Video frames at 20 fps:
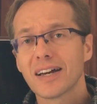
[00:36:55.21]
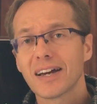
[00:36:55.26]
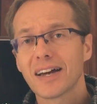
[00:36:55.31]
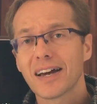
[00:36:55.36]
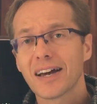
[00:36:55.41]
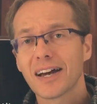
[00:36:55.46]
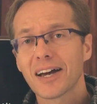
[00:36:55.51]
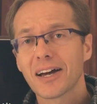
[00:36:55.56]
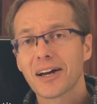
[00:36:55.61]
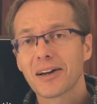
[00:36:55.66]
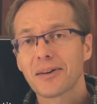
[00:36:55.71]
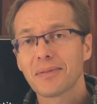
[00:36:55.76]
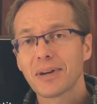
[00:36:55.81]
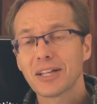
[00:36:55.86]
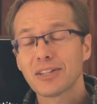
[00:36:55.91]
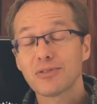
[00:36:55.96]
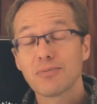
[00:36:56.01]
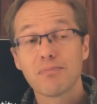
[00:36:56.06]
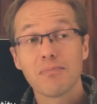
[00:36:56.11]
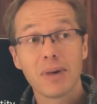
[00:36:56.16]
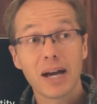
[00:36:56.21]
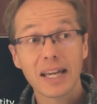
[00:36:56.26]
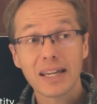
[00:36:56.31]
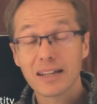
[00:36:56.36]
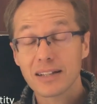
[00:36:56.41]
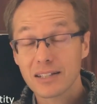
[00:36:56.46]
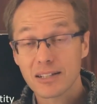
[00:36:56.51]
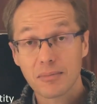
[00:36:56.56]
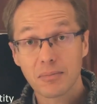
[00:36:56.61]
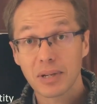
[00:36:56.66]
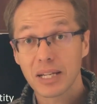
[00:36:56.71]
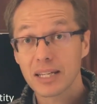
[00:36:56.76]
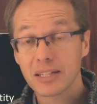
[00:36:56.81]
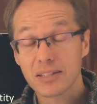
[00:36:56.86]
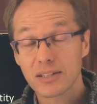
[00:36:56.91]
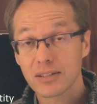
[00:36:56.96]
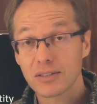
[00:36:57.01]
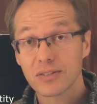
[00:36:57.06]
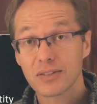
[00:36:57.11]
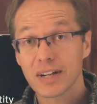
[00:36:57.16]
um, and to make us a
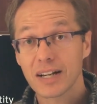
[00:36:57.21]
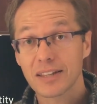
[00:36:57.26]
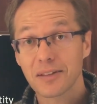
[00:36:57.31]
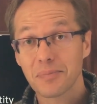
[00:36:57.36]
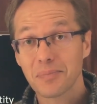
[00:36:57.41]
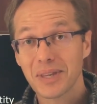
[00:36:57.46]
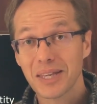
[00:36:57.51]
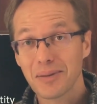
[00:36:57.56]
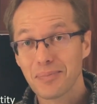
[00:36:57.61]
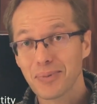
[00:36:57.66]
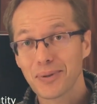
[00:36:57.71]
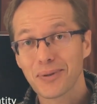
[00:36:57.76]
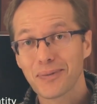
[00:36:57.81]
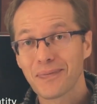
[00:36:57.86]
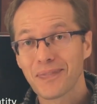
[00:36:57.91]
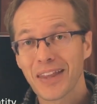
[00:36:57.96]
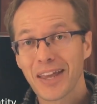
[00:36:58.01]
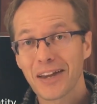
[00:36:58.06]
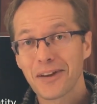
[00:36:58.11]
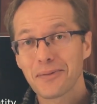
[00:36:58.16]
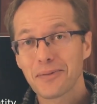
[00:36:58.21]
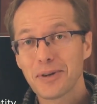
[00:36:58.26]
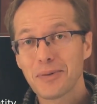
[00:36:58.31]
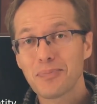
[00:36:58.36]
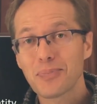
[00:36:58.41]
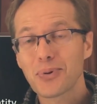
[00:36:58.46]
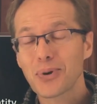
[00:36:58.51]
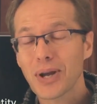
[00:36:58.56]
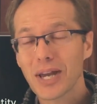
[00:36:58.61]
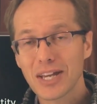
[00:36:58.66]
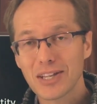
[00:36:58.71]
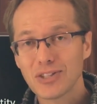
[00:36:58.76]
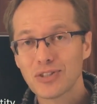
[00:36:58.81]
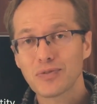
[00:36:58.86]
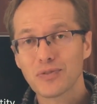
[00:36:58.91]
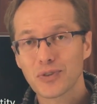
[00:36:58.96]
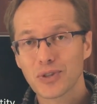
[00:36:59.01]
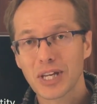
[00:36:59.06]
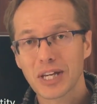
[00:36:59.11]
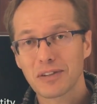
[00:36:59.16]
blessing to other people. We praise you
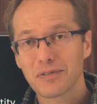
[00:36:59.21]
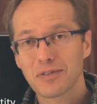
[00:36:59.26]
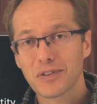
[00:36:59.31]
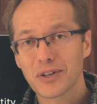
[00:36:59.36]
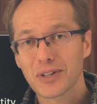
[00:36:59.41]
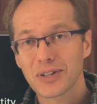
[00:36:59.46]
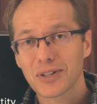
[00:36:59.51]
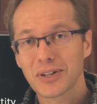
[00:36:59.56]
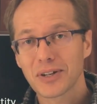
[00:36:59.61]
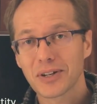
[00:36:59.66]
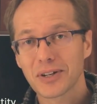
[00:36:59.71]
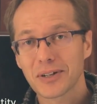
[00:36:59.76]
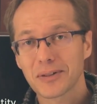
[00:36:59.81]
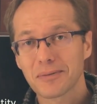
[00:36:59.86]
for that, Father God.